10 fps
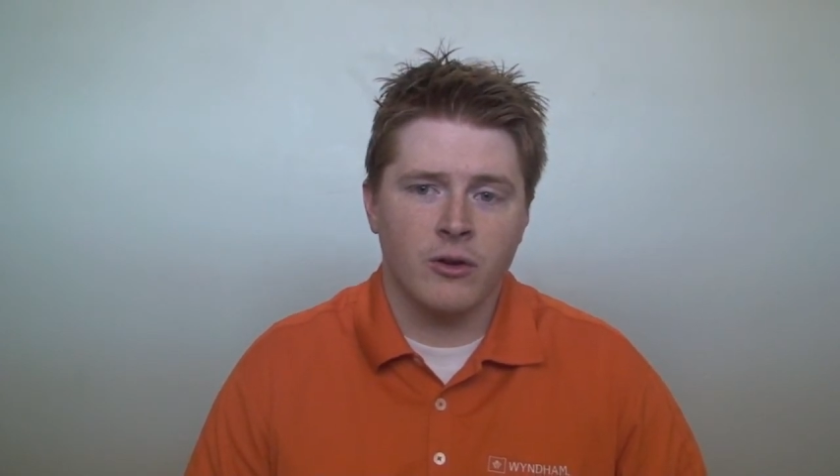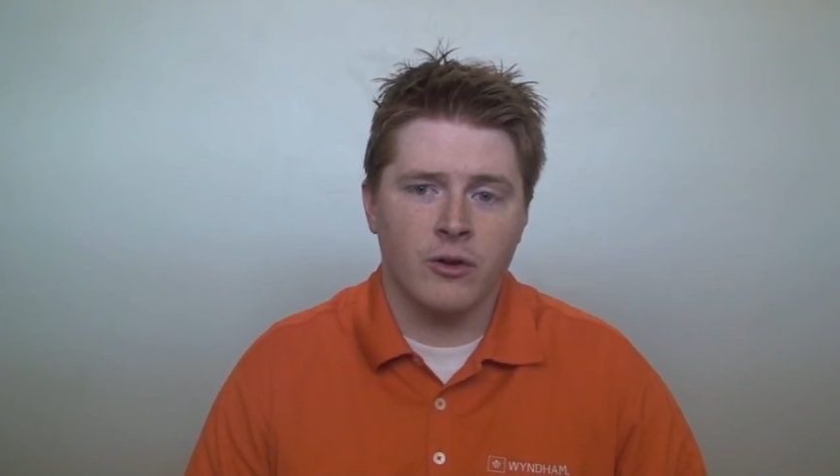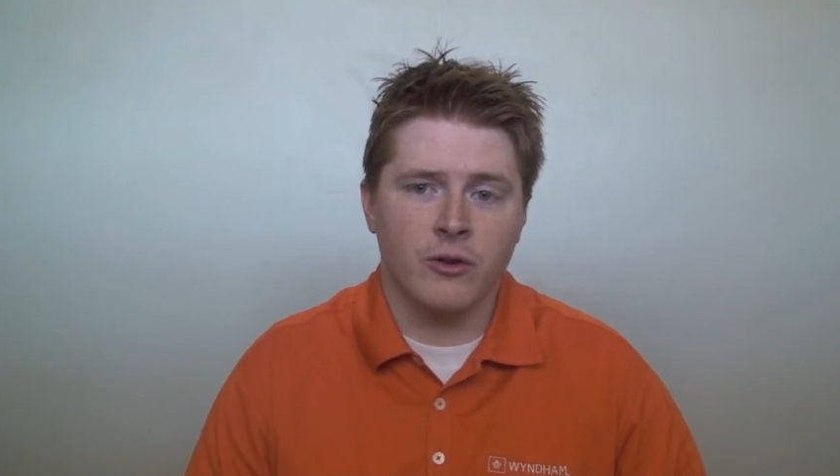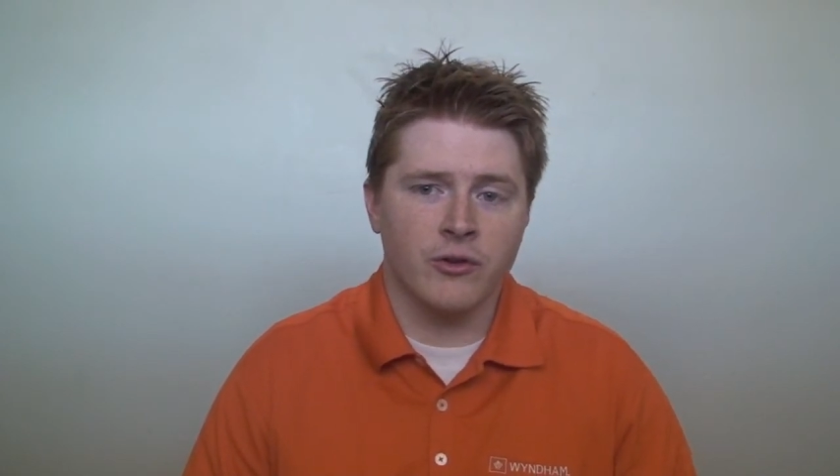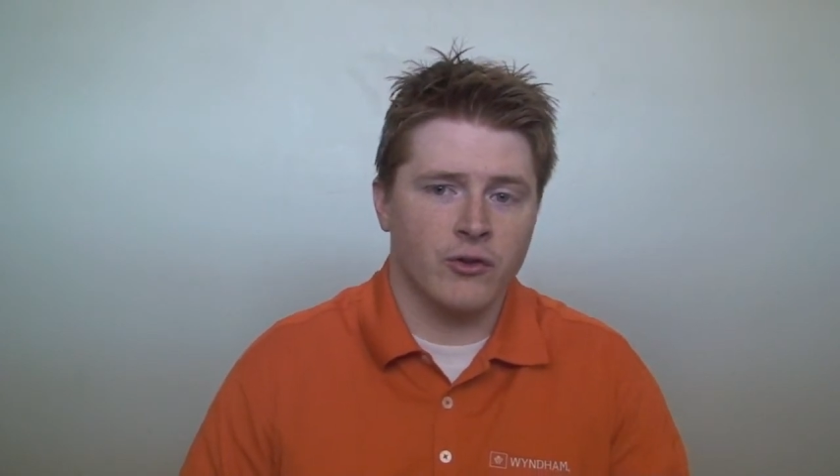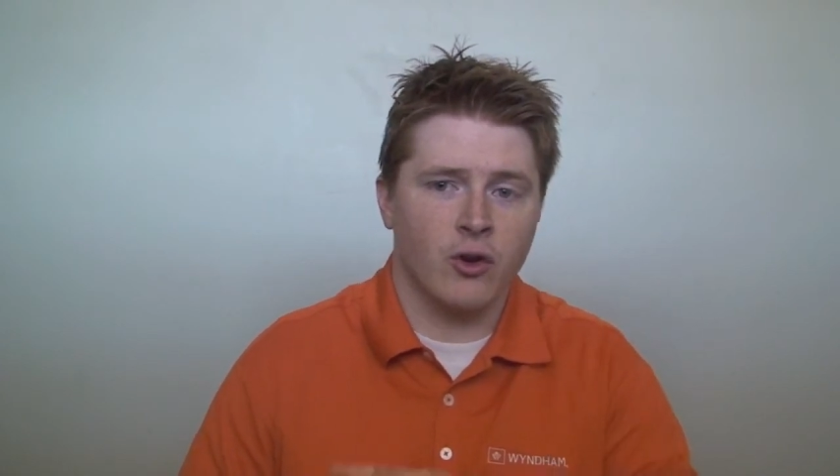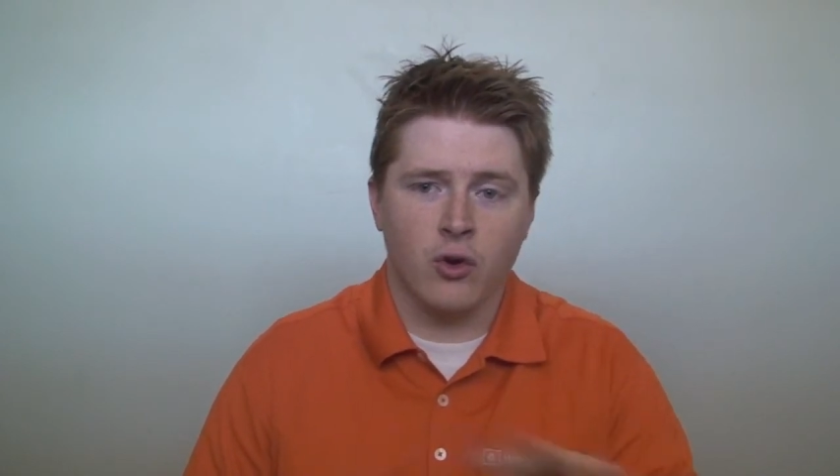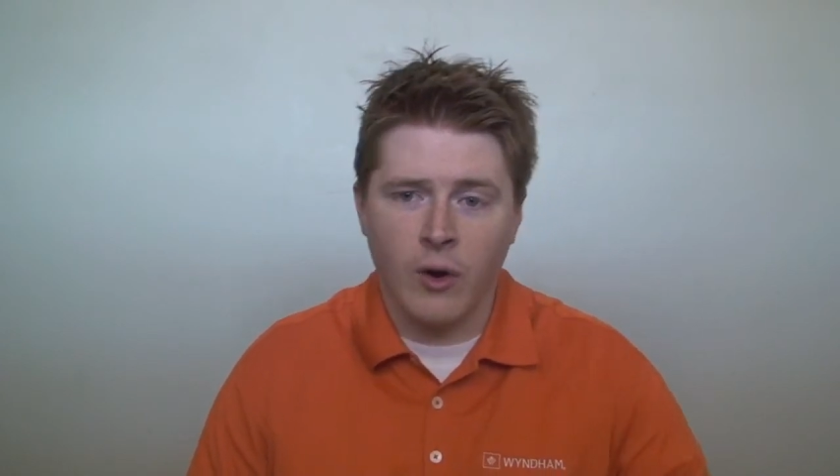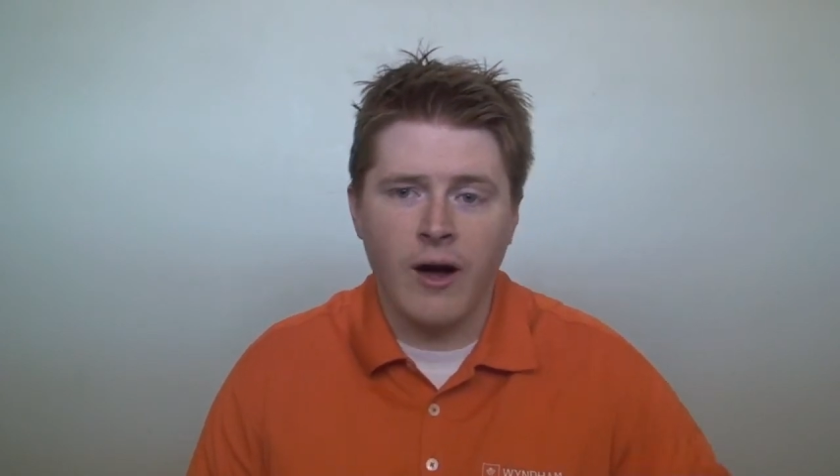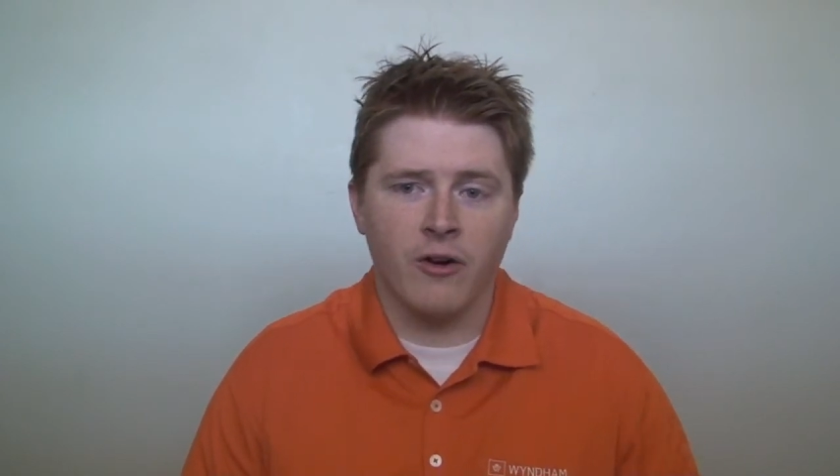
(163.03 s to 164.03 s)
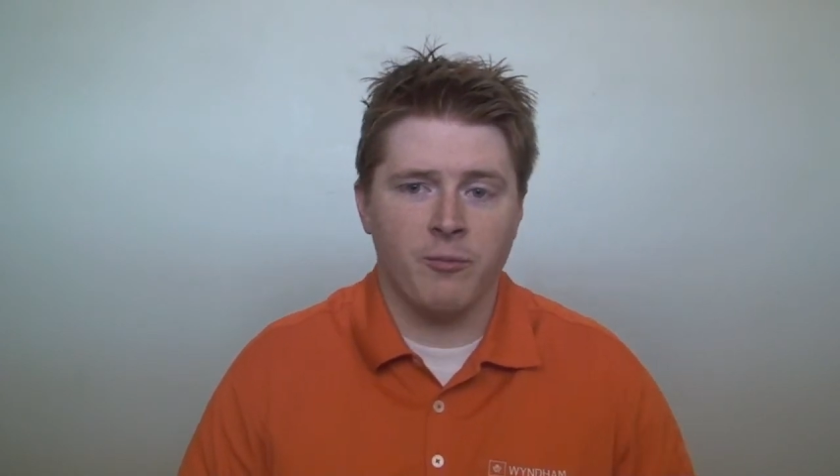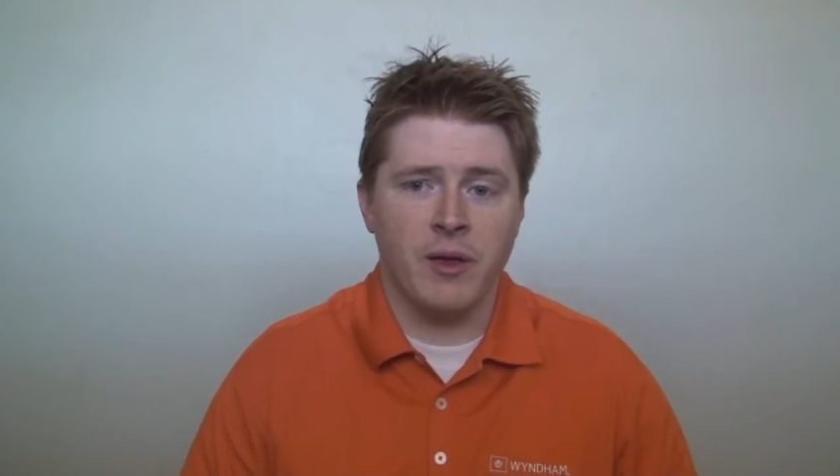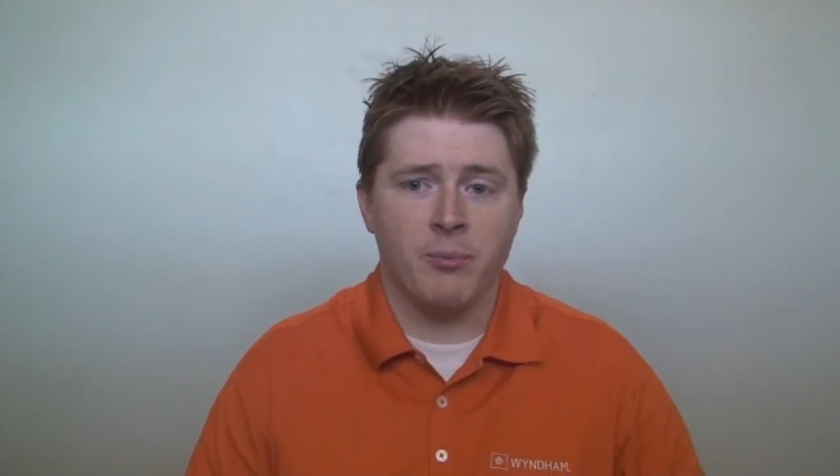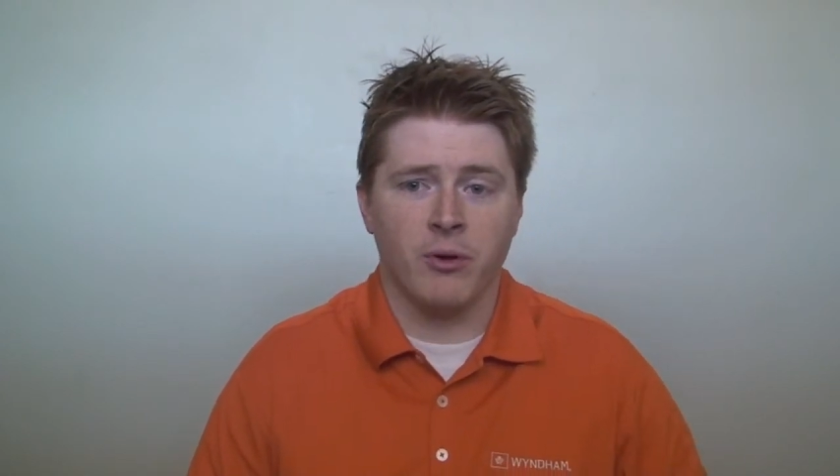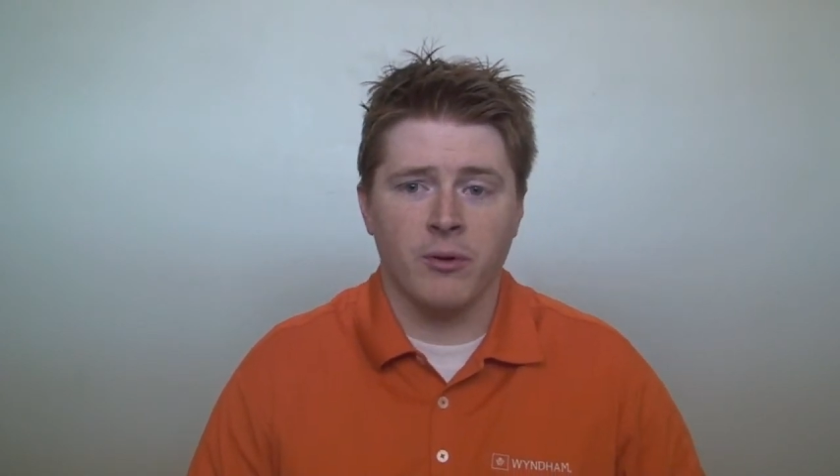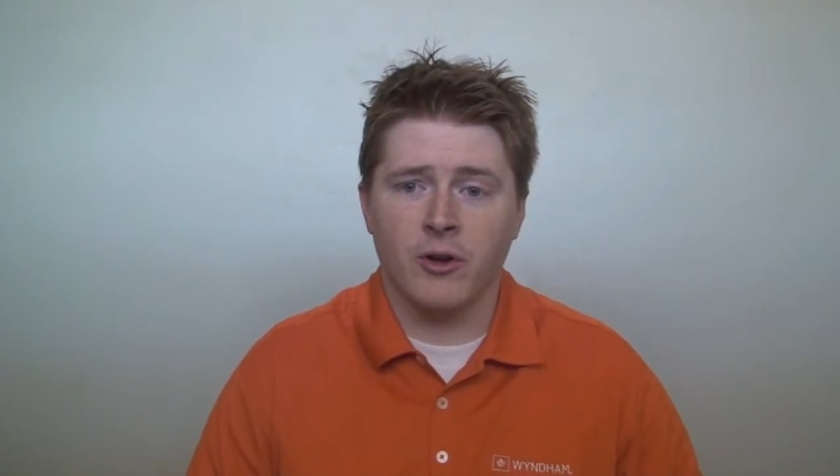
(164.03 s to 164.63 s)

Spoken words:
There's a crowd of people